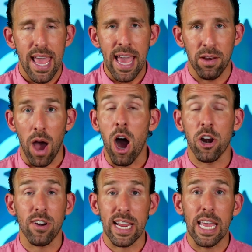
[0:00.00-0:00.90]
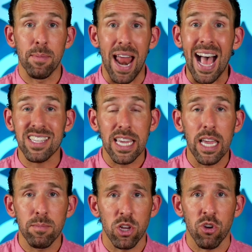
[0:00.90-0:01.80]
and honoring him and asking
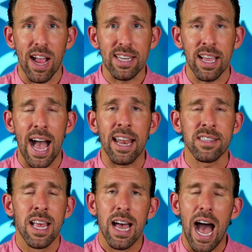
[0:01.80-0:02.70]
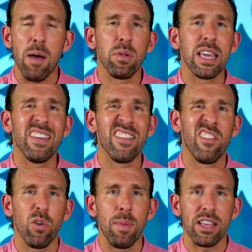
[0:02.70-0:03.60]
him to direct and guide us, I believe
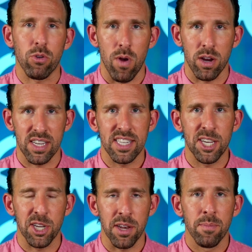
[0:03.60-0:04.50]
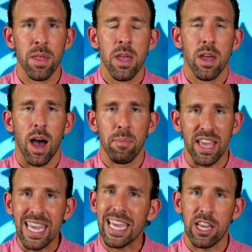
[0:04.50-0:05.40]
even if we make the wrong decision, um,
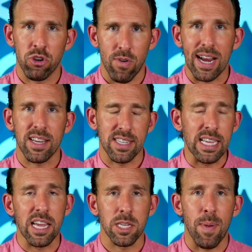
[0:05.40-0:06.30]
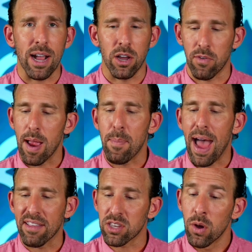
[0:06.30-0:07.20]
that he can direct us and get us back on the right
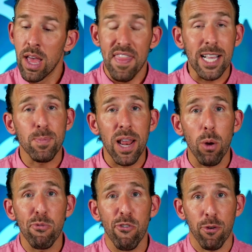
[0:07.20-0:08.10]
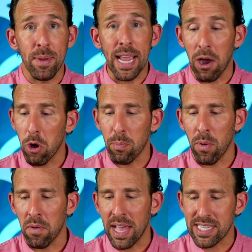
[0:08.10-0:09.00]
path. So that's been helpful for me. I hope
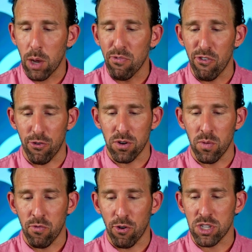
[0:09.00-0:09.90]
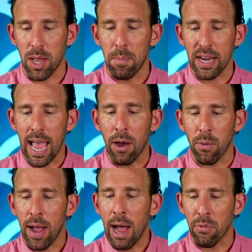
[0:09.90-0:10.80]
that's helpful for, for somebody
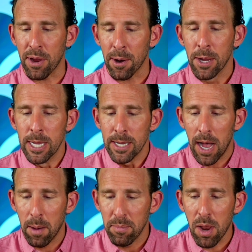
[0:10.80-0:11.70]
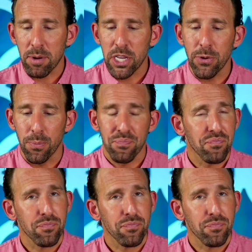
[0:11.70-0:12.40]
out, out there. Um, number two,